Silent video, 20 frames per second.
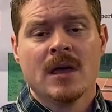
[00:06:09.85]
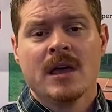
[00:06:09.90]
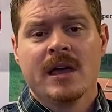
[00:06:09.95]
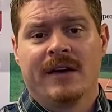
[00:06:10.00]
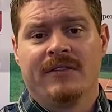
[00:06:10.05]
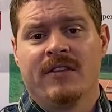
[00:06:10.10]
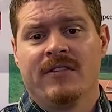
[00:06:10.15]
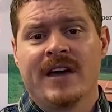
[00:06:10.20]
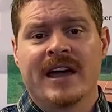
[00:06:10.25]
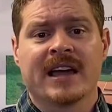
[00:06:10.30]

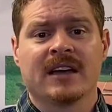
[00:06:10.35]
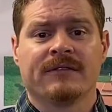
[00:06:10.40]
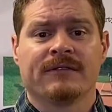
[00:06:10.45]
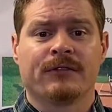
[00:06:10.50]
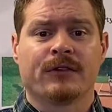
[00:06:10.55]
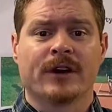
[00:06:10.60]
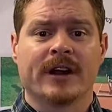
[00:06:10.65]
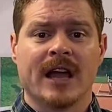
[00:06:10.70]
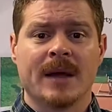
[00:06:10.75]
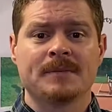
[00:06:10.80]
And then that can
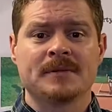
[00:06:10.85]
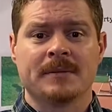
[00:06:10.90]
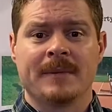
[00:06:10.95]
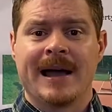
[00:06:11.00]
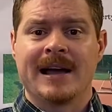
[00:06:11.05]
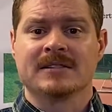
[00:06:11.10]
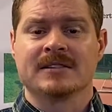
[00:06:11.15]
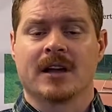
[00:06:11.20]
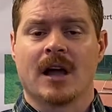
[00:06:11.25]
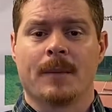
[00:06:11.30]
free up some
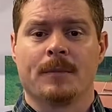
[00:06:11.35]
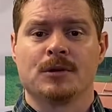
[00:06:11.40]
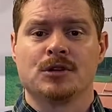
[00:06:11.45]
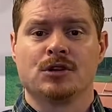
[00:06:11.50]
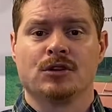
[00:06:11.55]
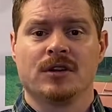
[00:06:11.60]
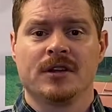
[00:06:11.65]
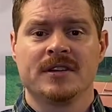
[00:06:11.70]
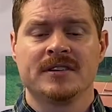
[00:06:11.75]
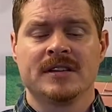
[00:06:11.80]
housing
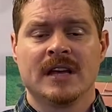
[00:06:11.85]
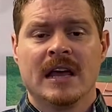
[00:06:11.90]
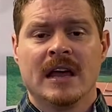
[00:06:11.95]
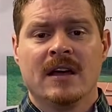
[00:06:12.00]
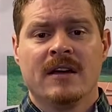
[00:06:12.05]
opportunities